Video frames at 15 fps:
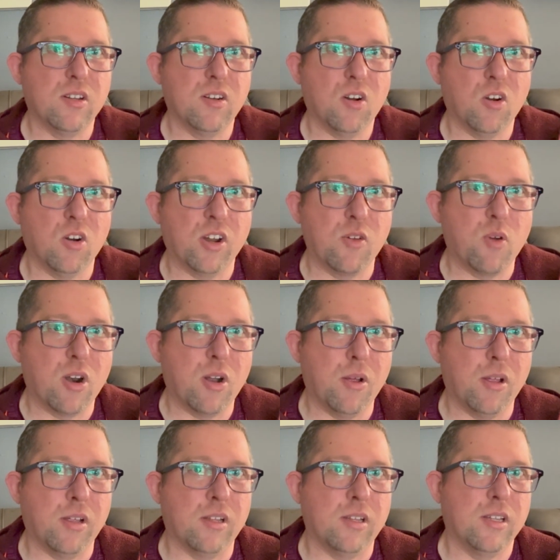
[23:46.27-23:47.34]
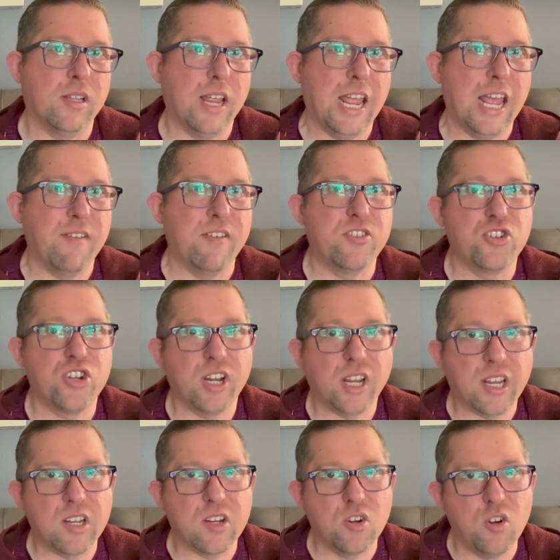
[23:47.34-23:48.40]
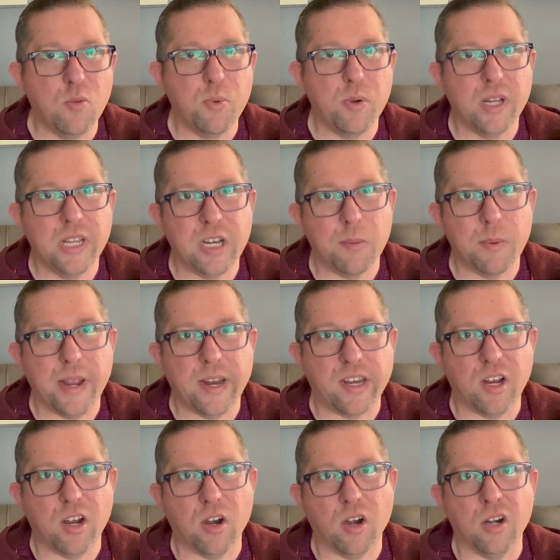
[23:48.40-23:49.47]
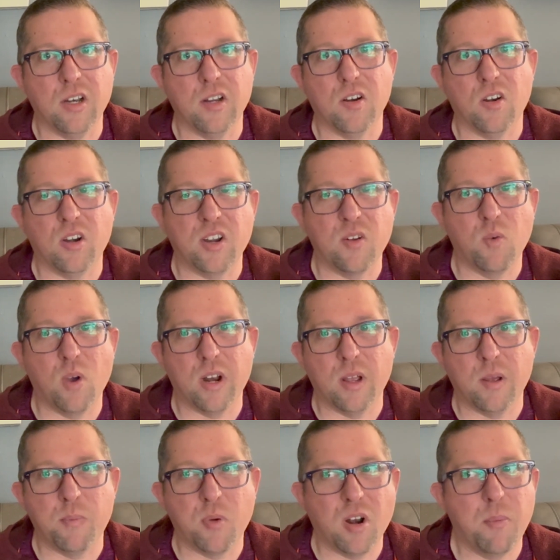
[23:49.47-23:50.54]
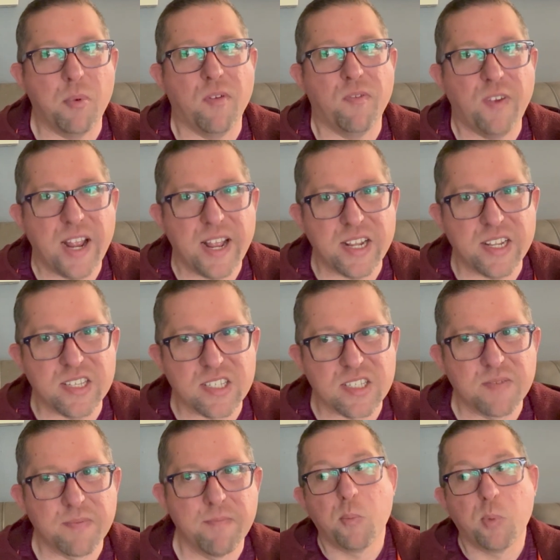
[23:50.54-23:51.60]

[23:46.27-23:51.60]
or you want to have a chicken coop in your backyard, or you want to put up a fence,